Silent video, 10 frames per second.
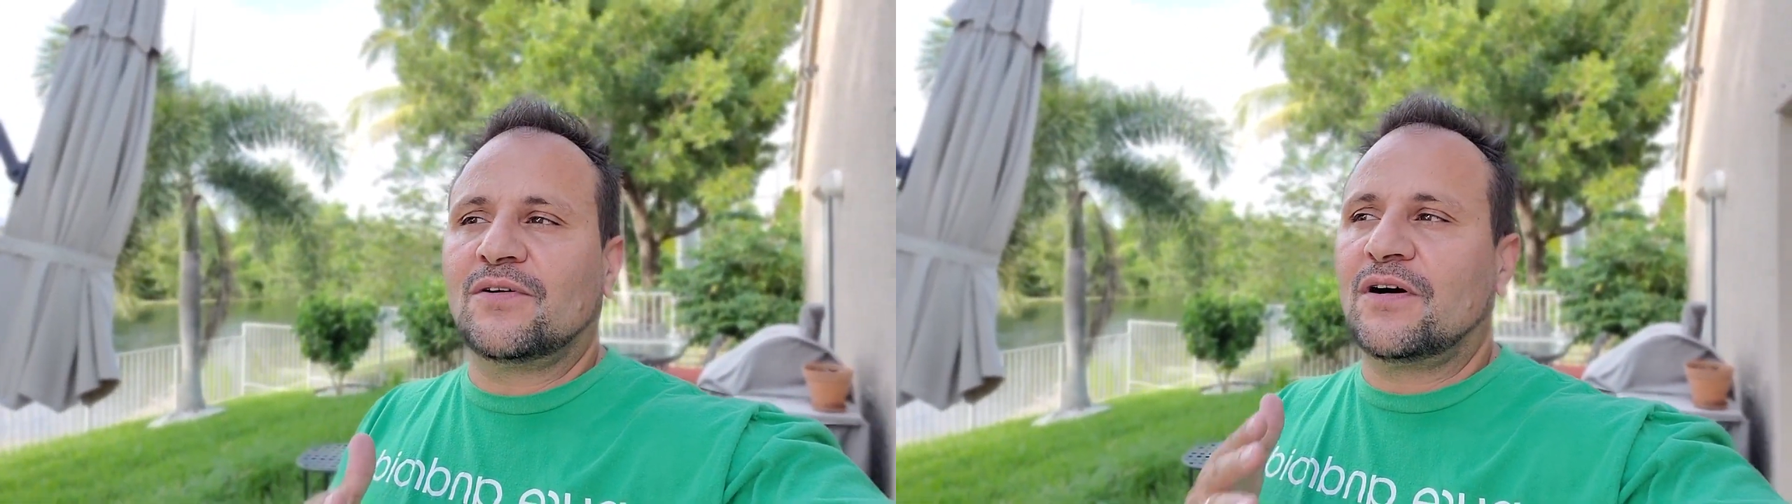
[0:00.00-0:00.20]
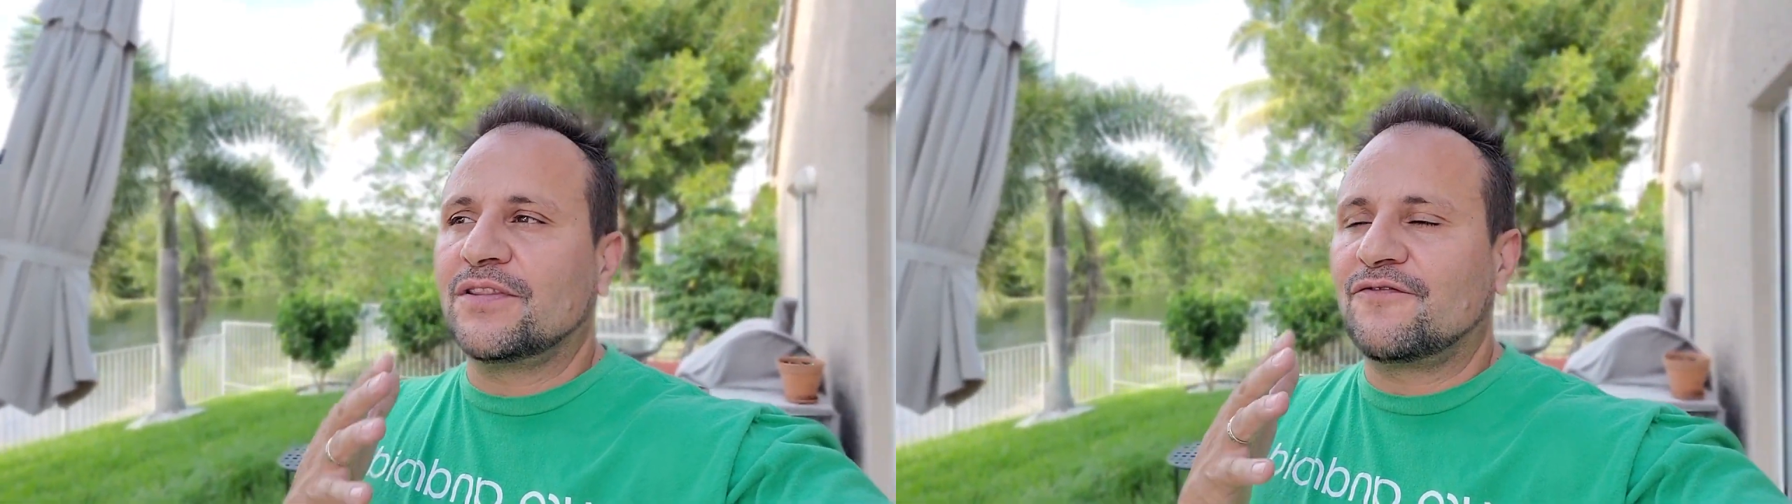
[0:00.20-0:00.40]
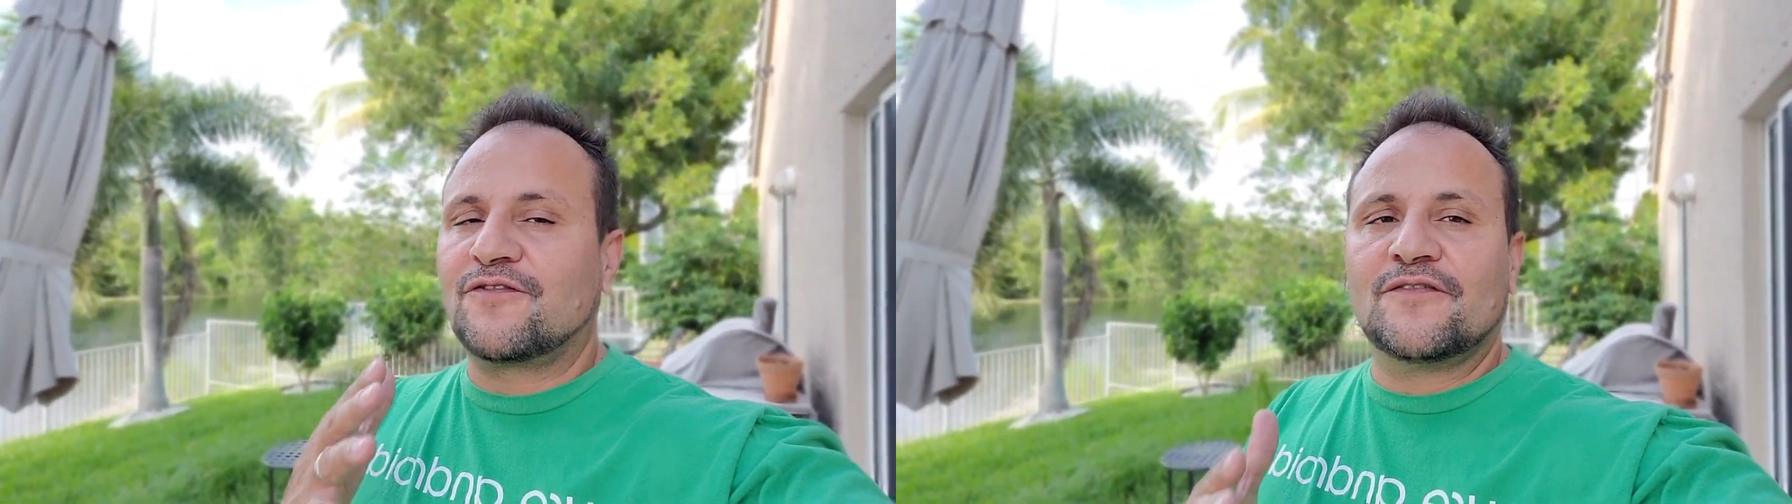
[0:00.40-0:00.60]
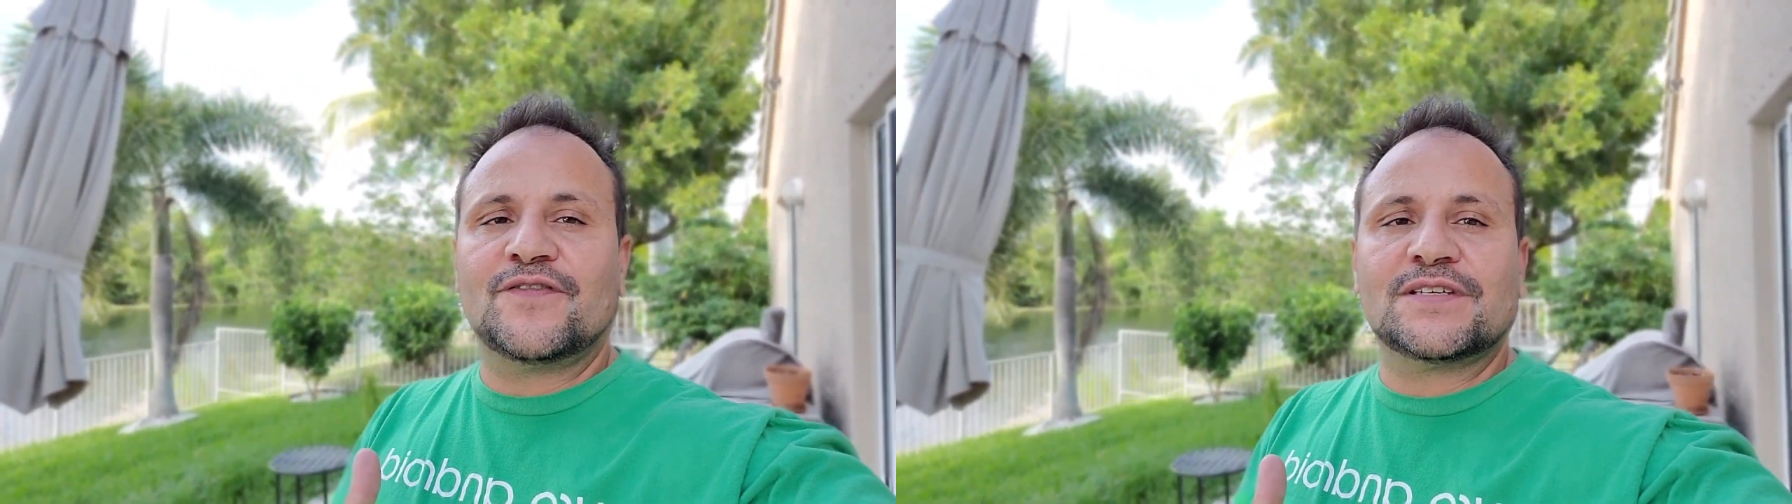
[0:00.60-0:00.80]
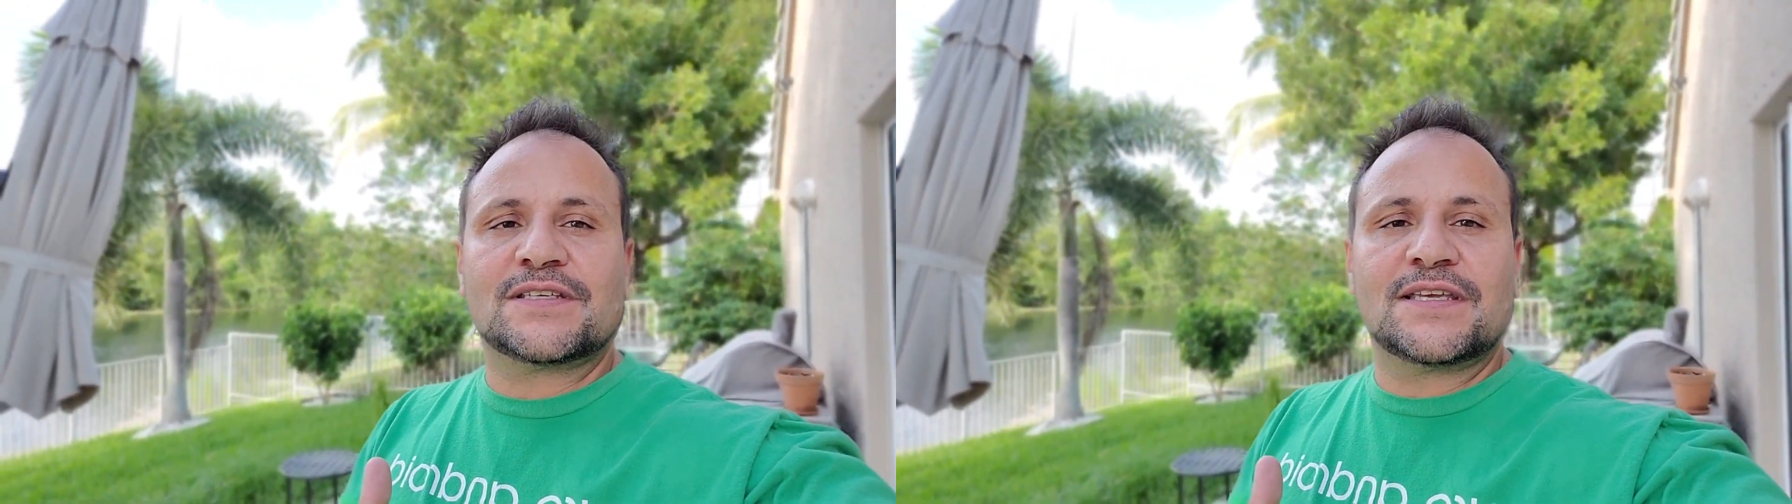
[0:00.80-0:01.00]
on the
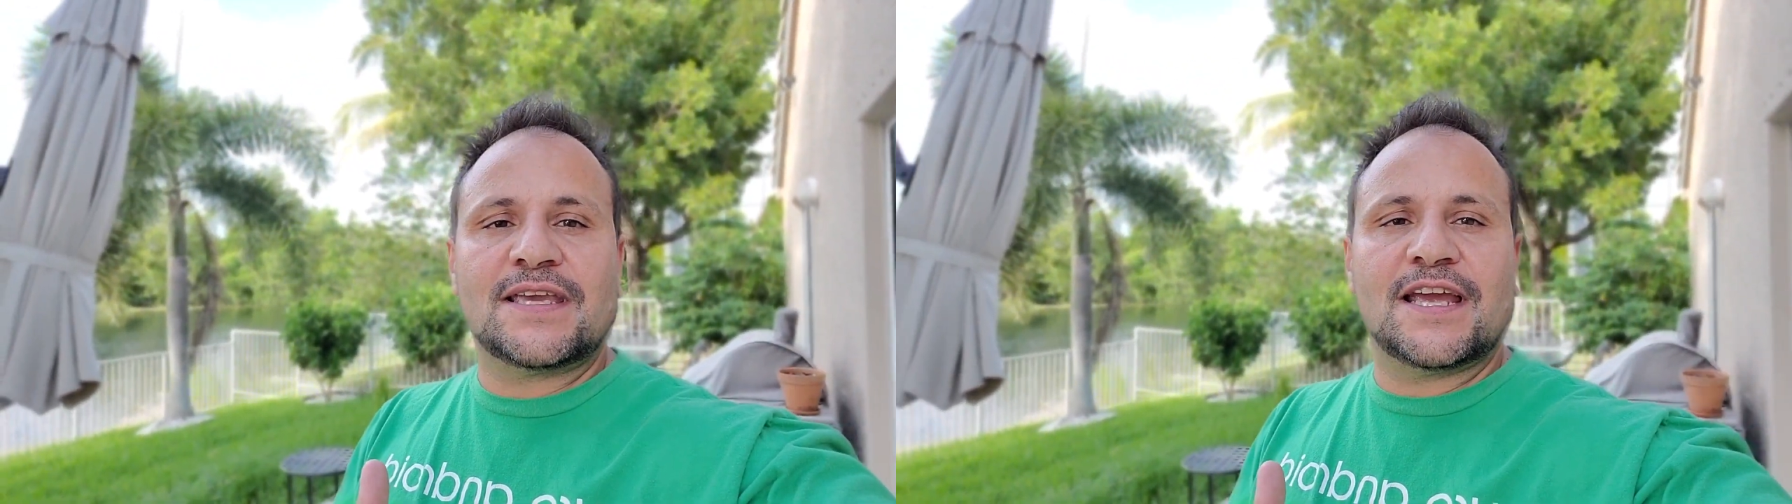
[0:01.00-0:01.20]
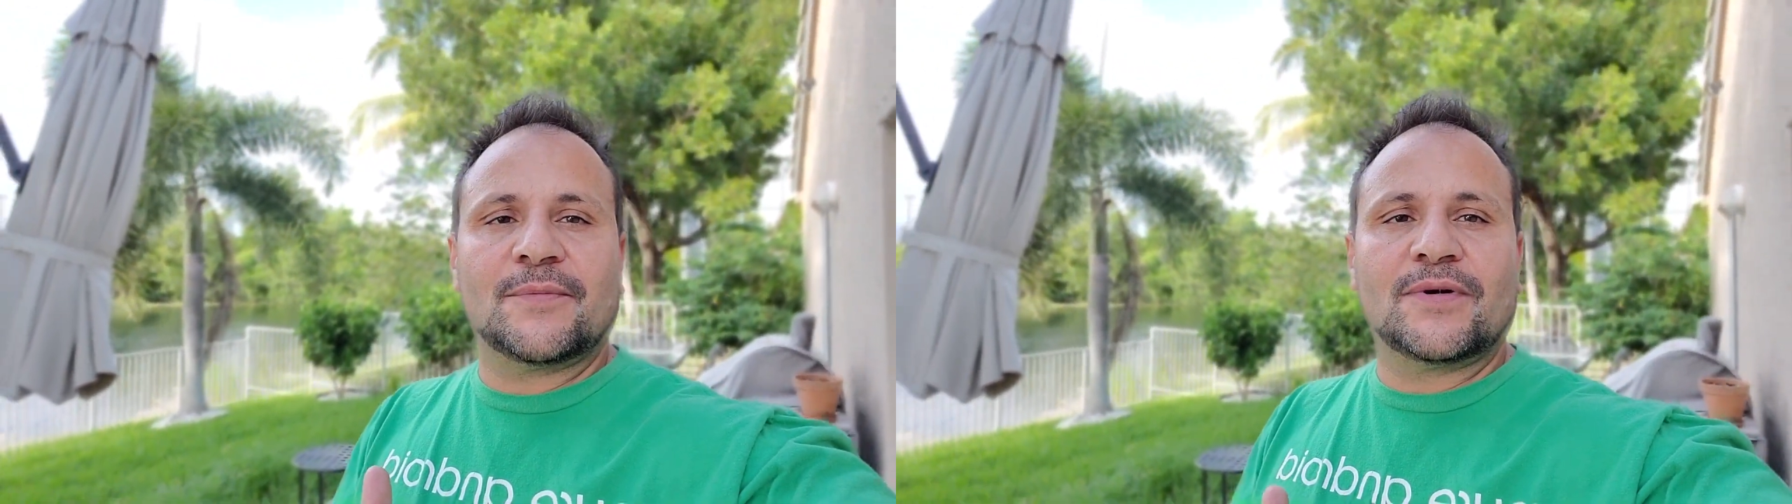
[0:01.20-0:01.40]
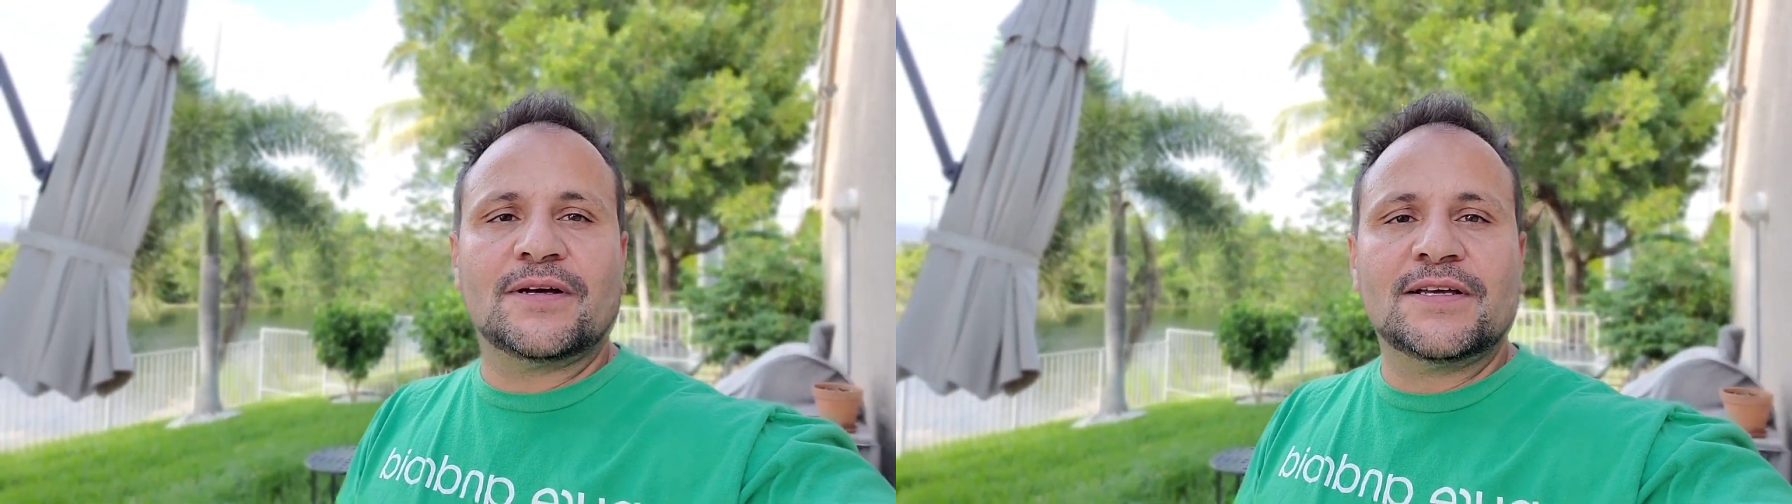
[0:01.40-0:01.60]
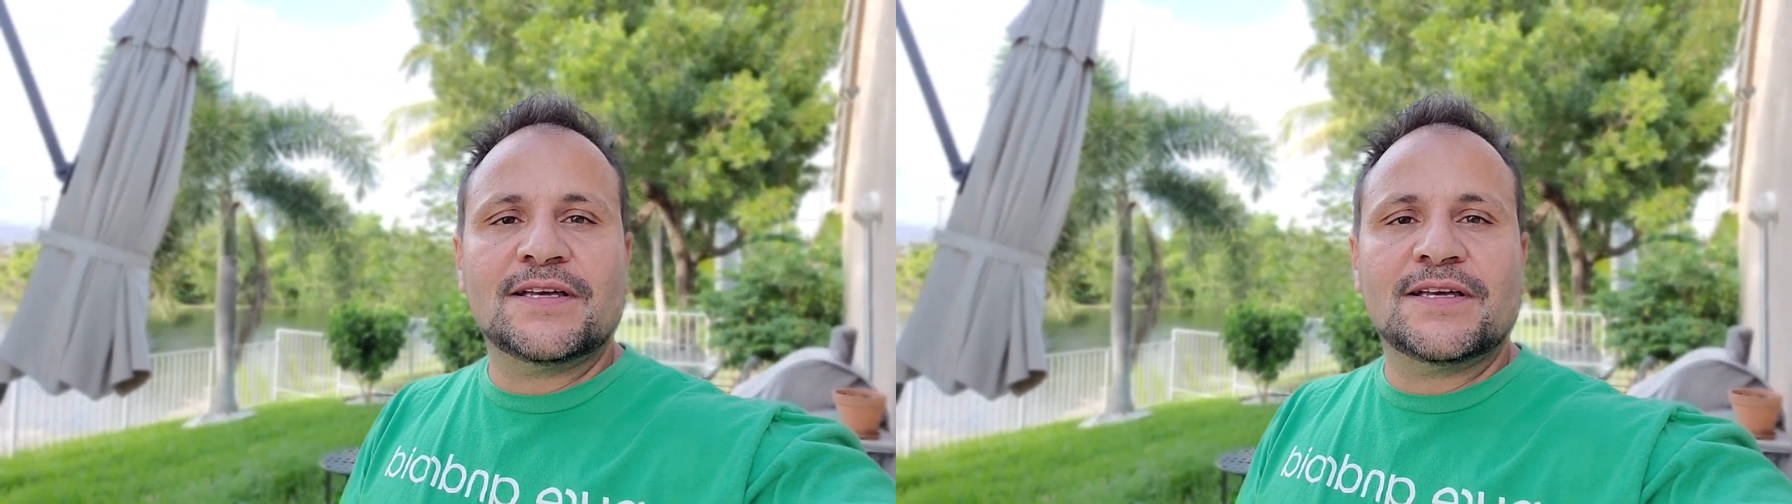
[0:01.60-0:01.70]
front-facing camera.